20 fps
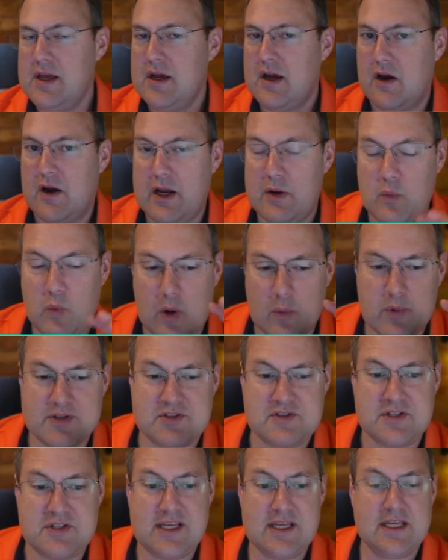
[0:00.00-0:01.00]
All right, what we're
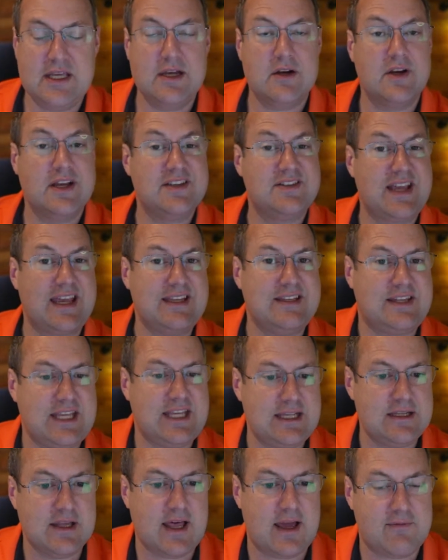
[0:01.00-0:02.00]
seeing here is a
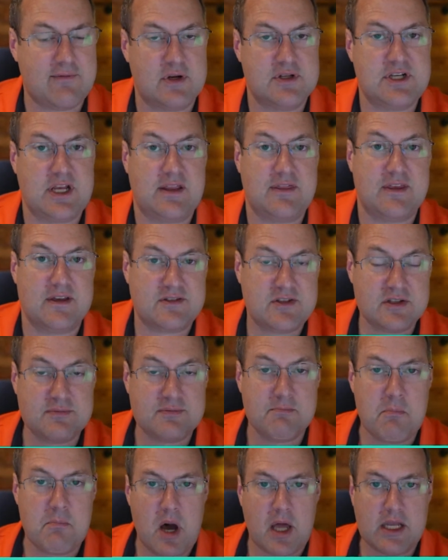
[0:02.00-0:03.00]
deleveraging. This is
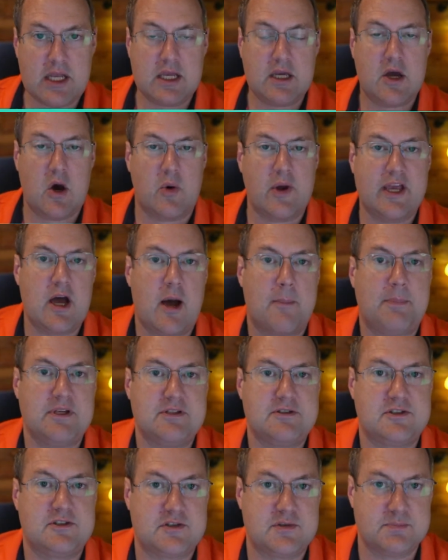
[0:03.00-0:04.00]
money going up in
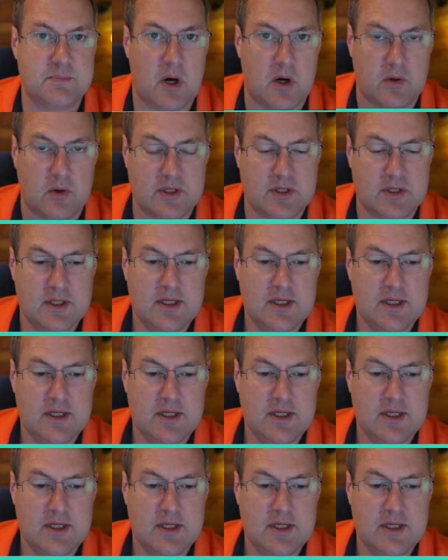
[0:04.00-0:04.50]
smoke.